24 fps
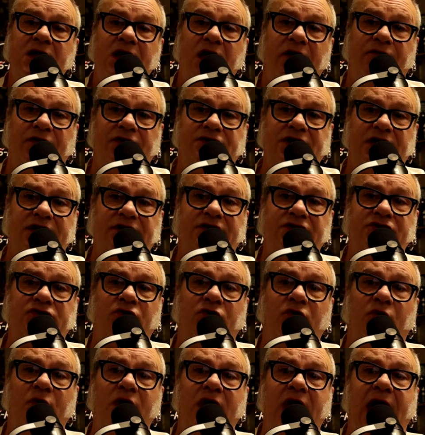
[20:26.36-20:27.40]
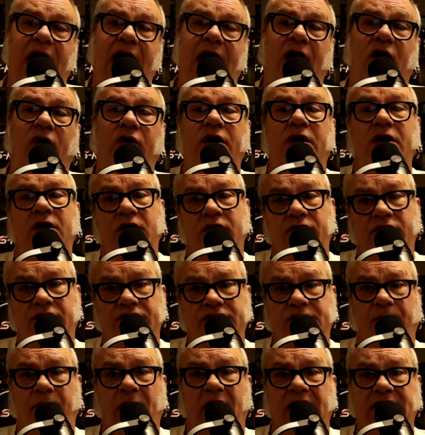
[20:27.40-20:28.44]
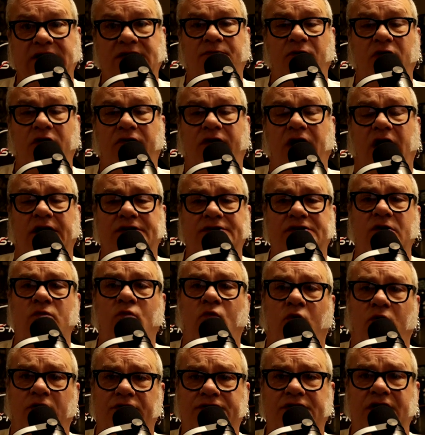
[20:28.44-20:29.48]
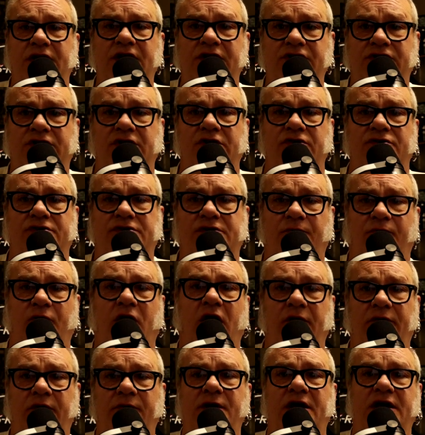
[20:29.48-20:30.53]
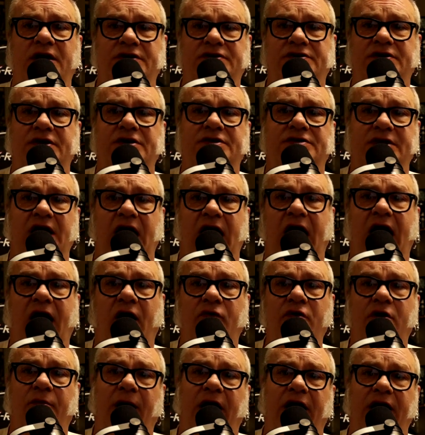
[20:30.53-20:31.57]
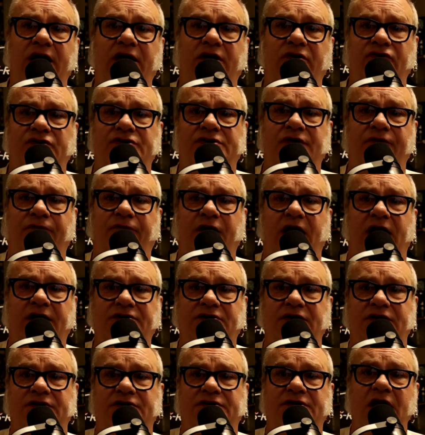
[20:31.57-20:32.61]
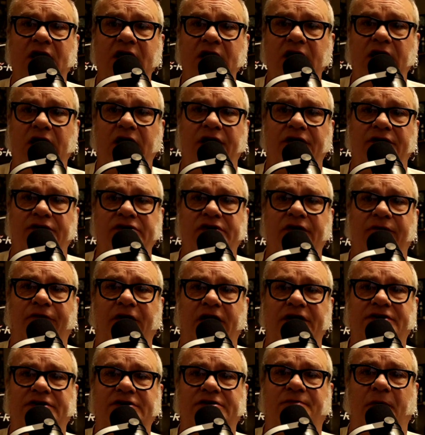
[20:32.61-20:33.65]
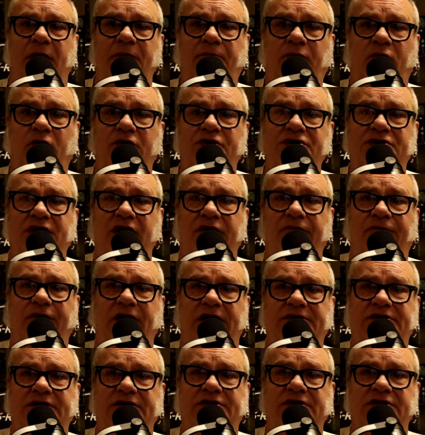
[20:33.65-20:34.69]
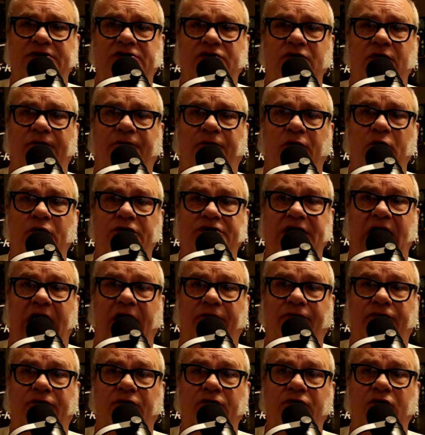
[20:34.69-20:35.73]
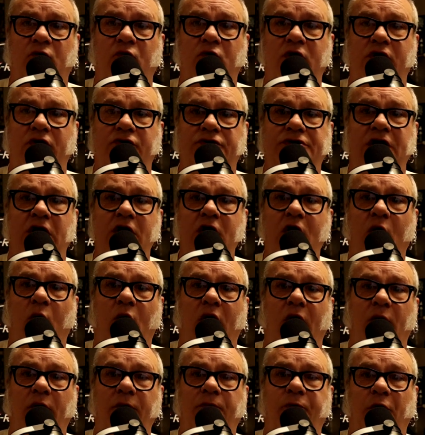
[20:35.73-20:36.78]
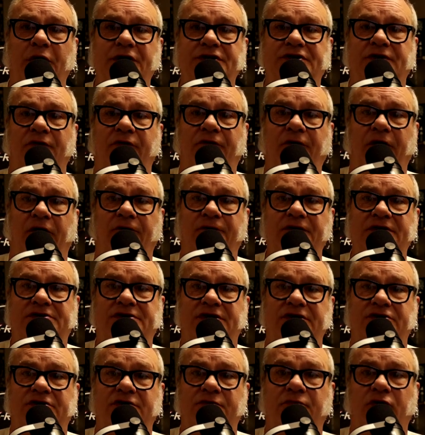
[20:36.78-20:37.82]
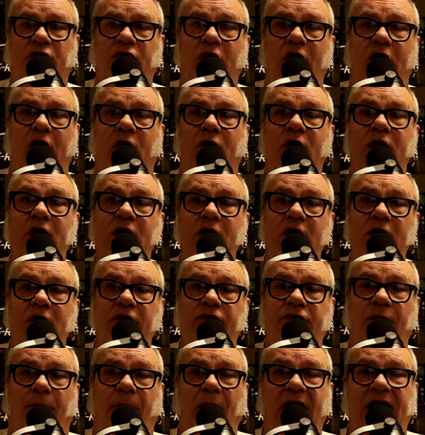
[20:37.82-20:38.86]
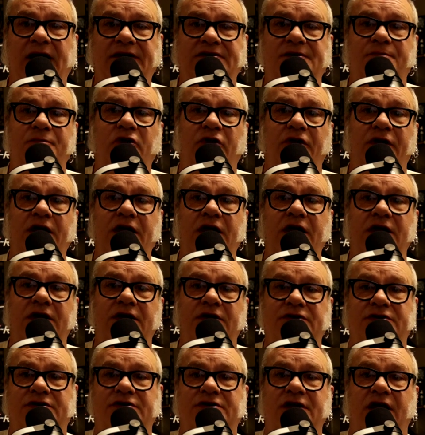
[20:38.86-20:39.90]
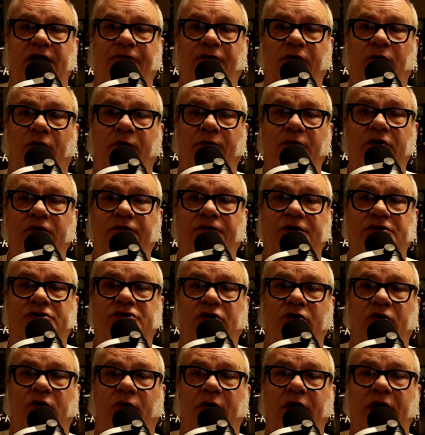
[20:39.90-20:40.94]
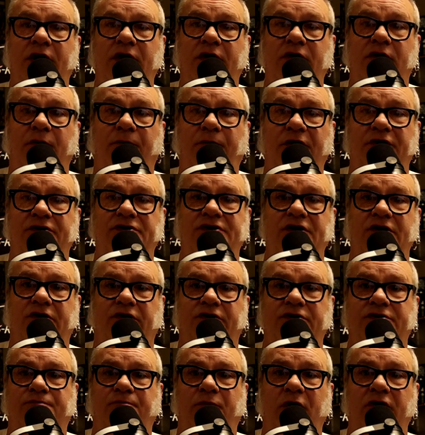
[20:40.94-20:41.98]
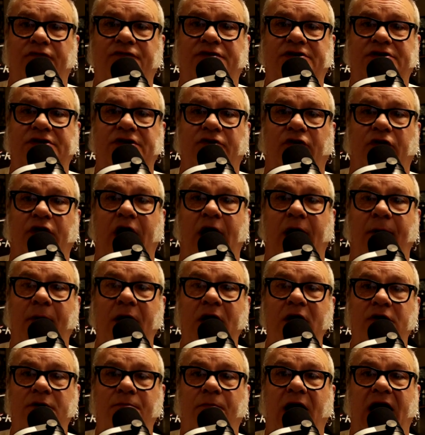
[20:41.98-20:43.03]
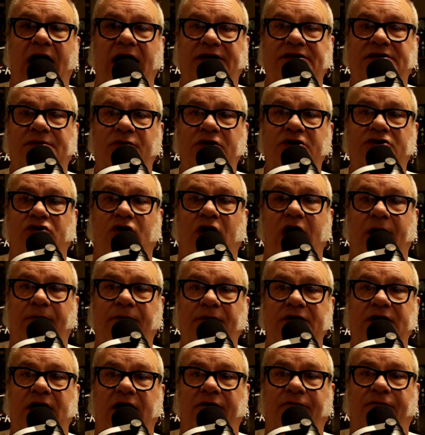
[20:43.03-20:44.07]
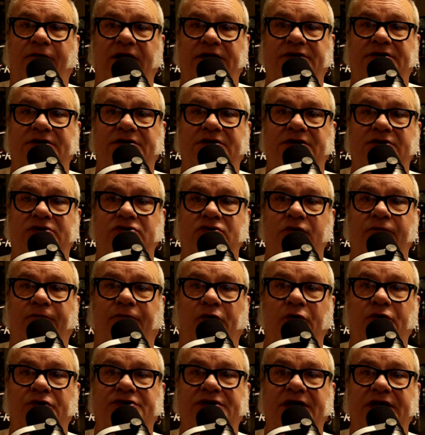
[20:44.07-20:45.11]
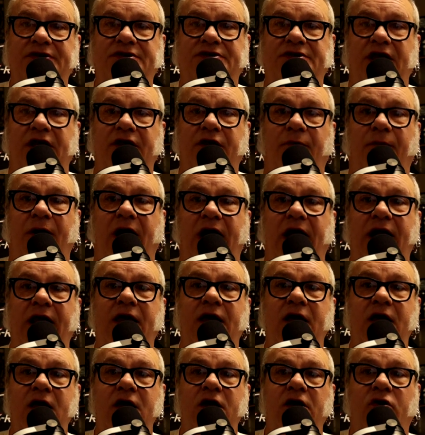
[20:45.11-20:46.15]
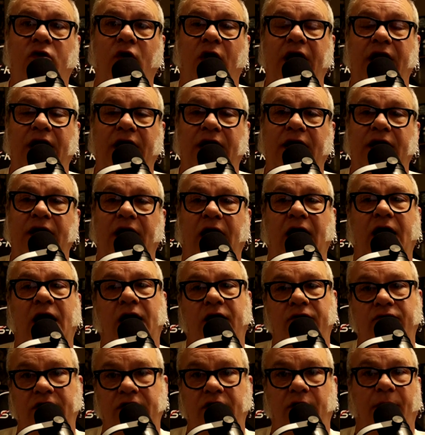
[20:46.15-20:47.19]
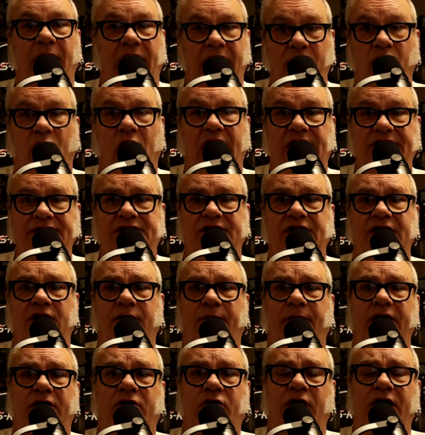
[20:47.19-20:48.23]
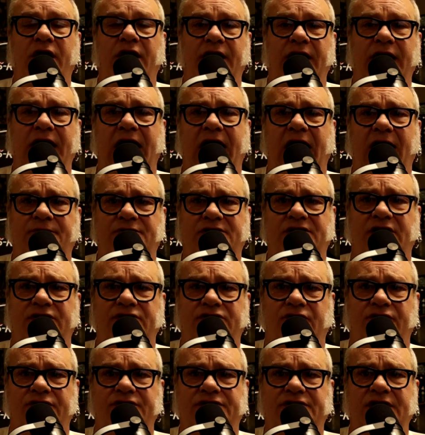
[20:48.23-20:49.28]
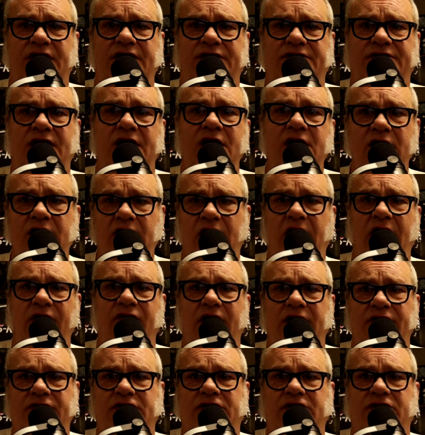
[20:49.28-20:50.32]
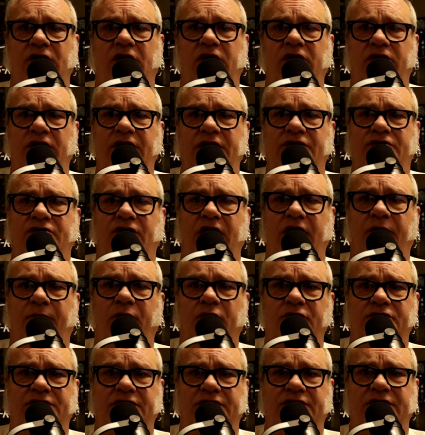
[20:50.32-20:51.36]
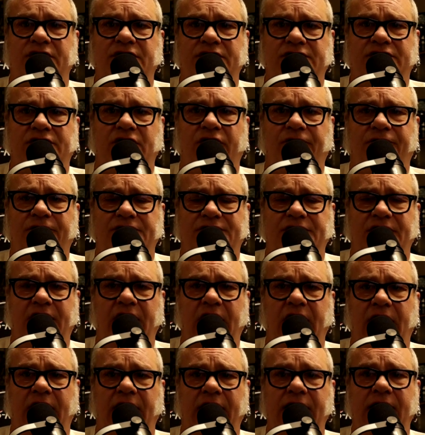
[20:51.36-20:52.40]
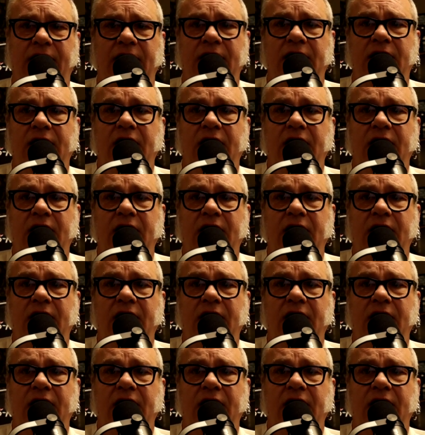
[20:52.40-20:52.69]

If you take the jewelry out, there's a possibility of causing worse issues. The problem is is how your body heals infections. It heals infections by pushing infected tissue and fluids out through the wound while replacing with healthy tissue below. The possibility is that if you remove the jewelry, the piercing holes both seal up, possibly trapping that affected tissue and fluids inside your body, creating, uh, then your body will isolate it by creating an abscess or a cyst, and then slowly try to push it to the surface again.